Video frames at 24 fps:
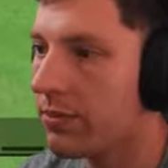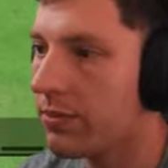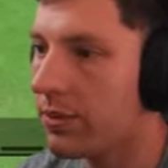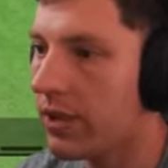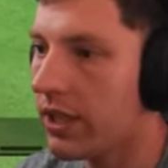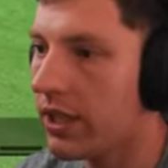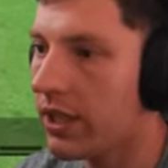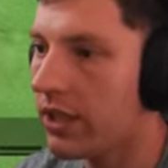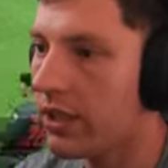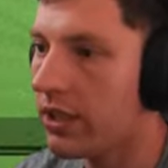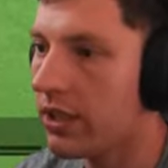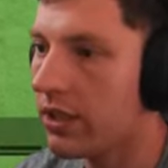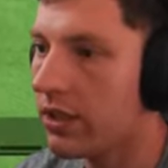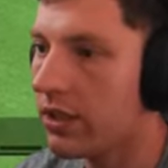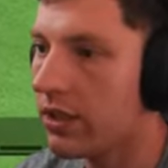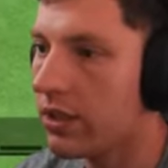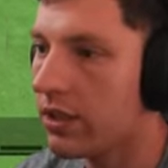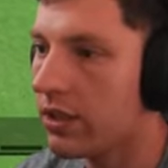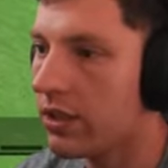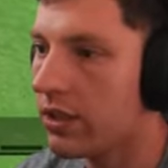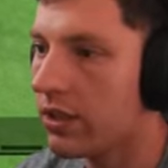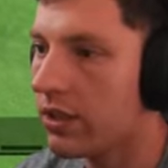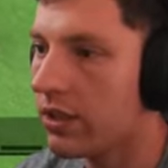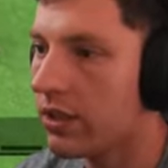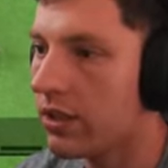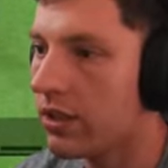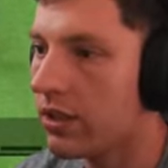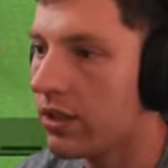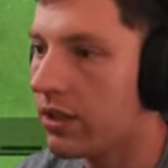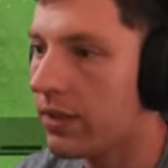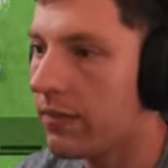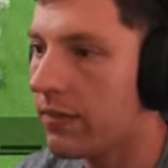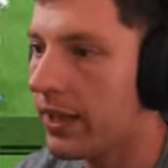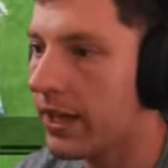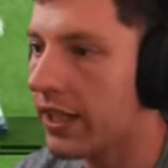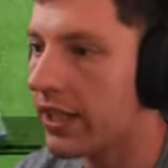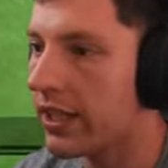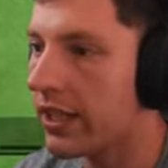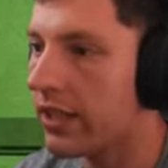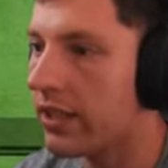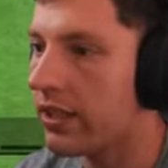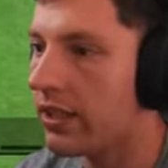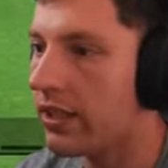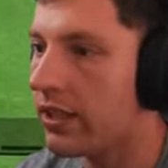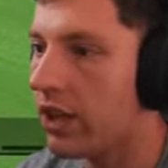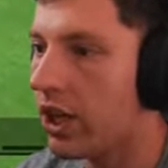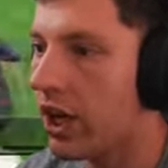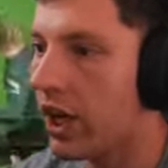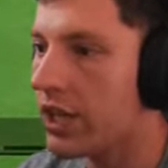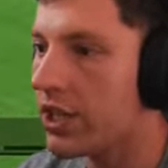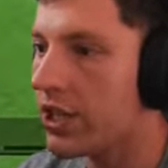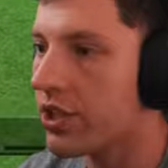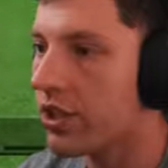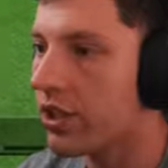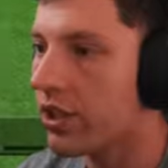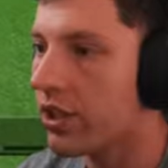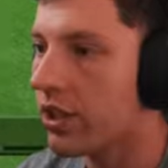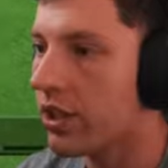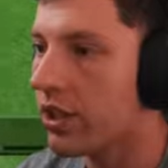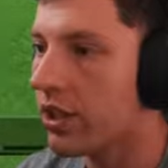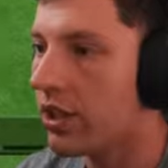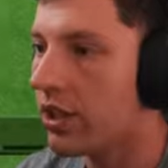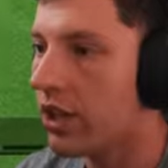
Nice play. Belligan, nice.